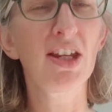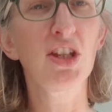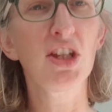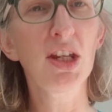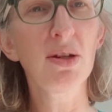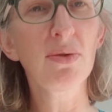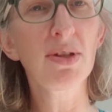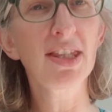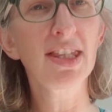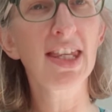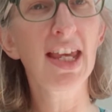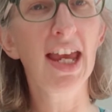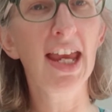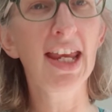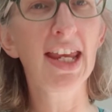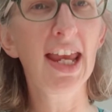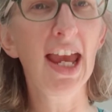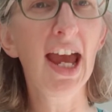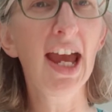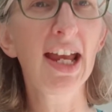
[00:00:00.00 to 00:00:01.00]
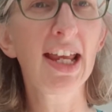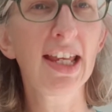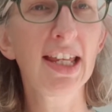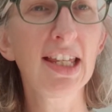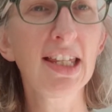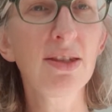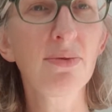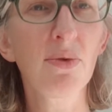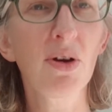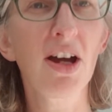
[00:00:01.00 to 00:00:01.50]
She would say, yeah,
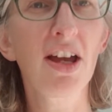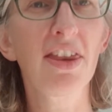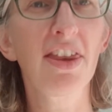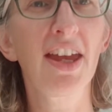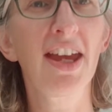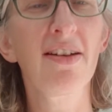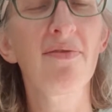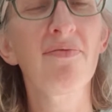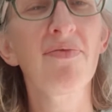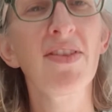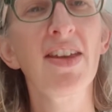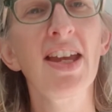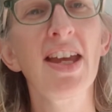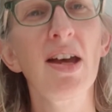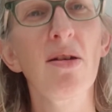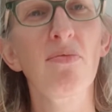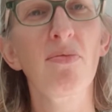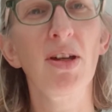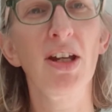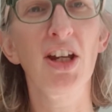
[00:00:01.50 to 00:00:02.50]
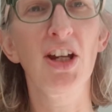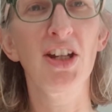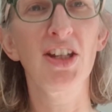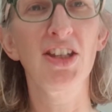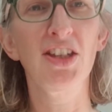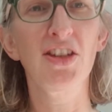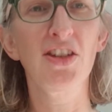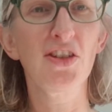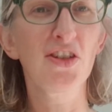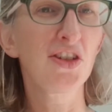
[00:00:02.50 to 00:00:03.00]
it is worth it, because
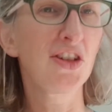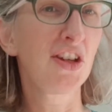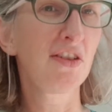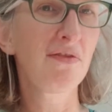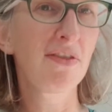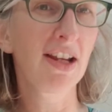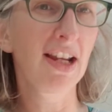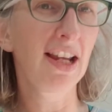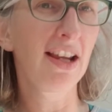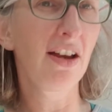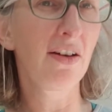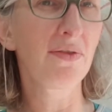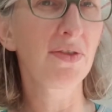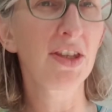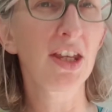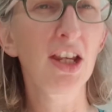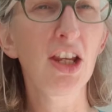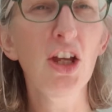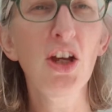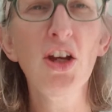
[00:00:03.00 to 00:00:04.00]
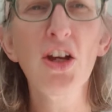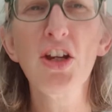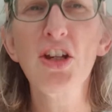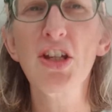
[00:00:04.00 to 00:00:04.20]
she really loves the look.